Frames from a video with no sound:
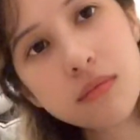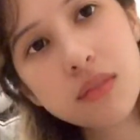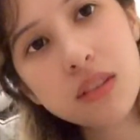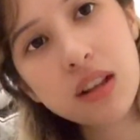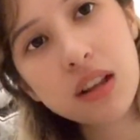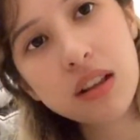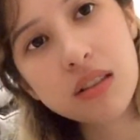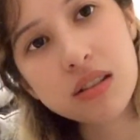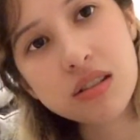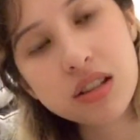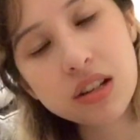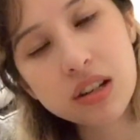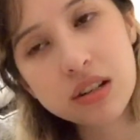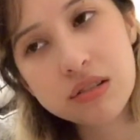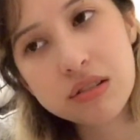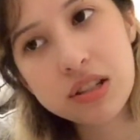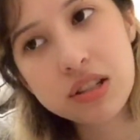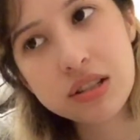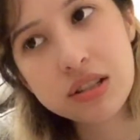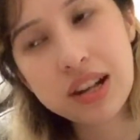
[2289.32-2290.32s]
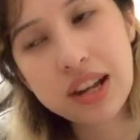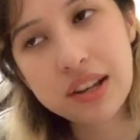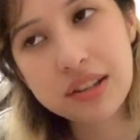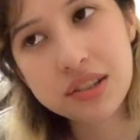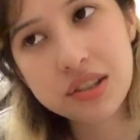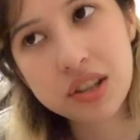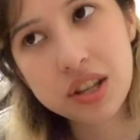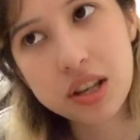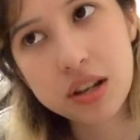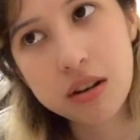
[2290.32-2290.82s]
The second season has
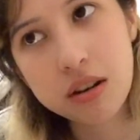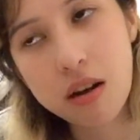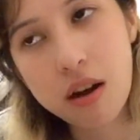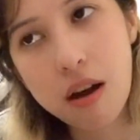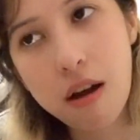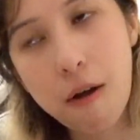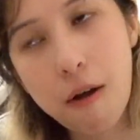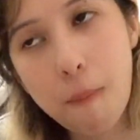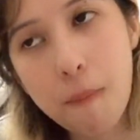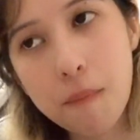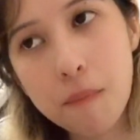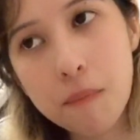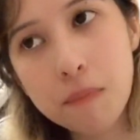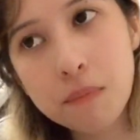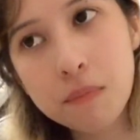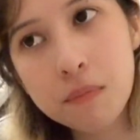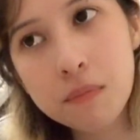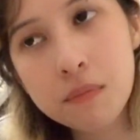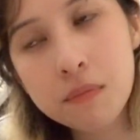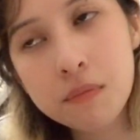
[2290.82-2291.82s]
then, Okay,